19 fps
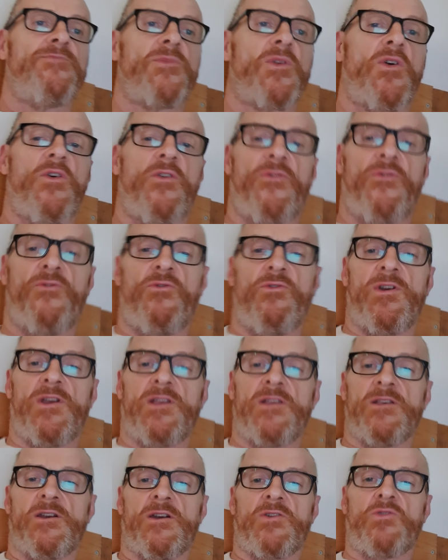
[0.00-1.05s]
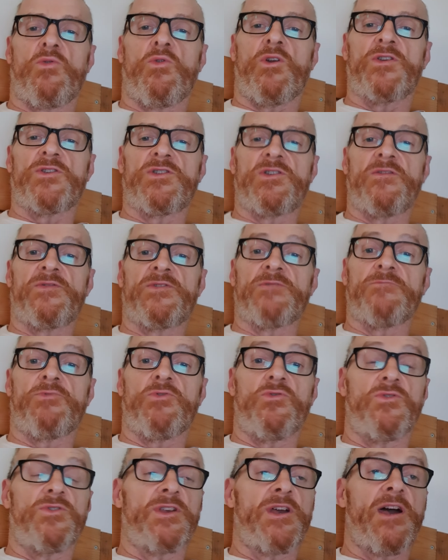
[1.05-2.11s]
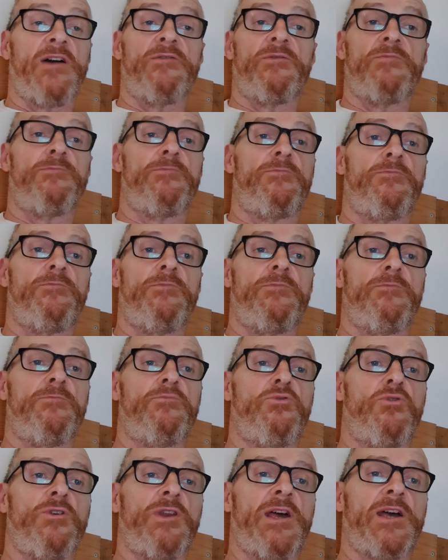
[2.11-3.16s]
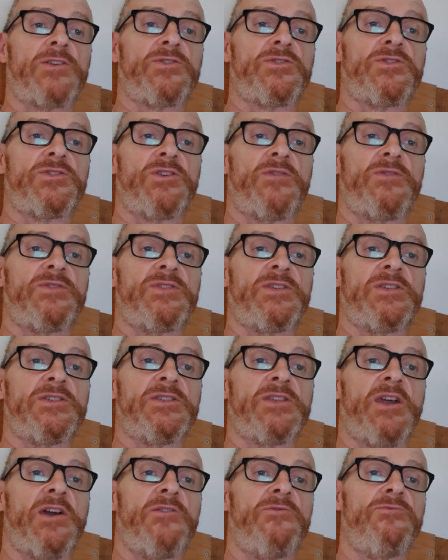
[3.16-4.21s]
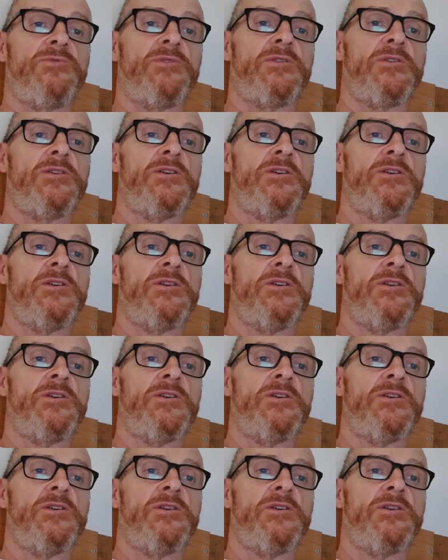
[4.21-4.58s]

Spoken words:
Offering a quality of support that other products or services don't.